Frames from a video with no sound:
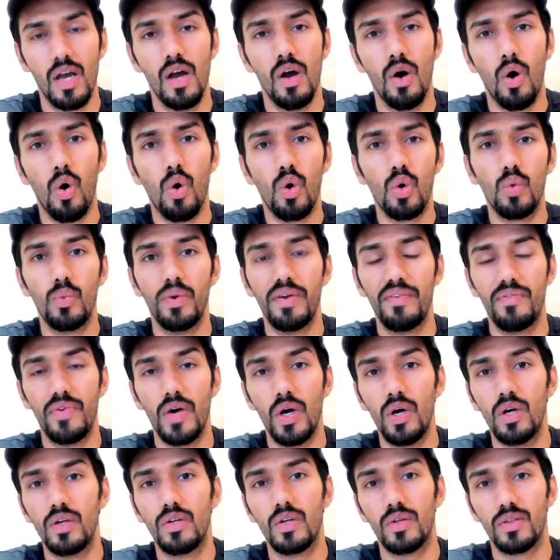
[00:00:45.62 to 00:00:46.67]
all we've
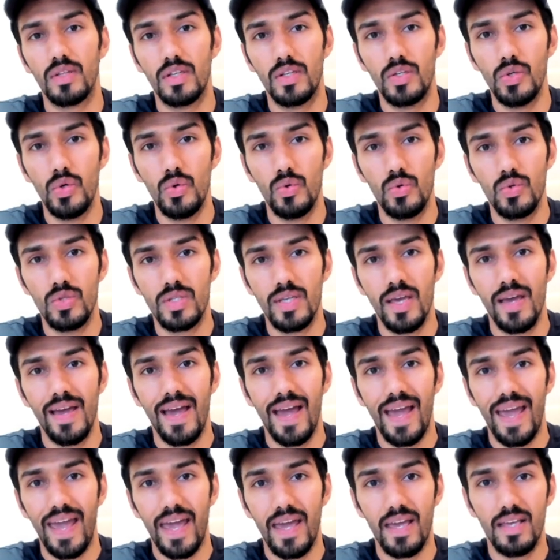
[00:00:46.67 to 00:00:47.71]
heard on the news
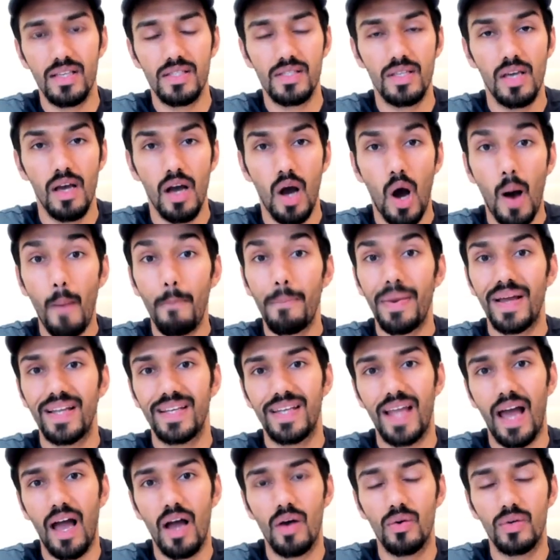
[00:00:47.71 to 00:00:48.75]
is up and
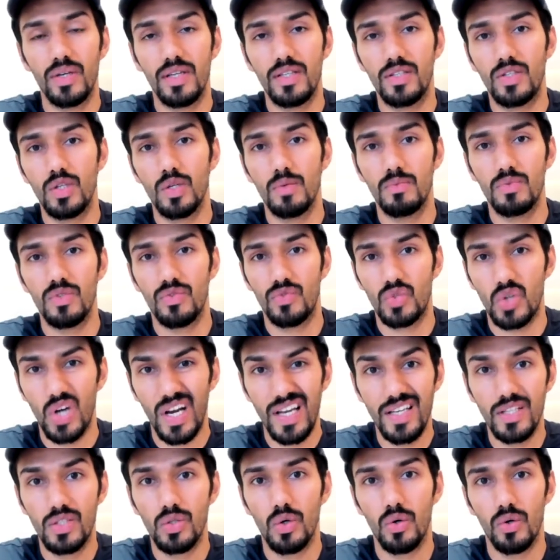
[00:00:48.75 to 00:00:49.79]
down in terms of
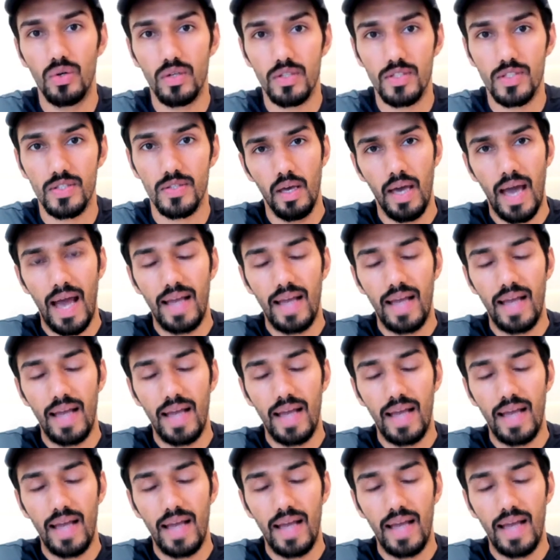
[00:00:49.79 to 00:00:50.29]
trade talks.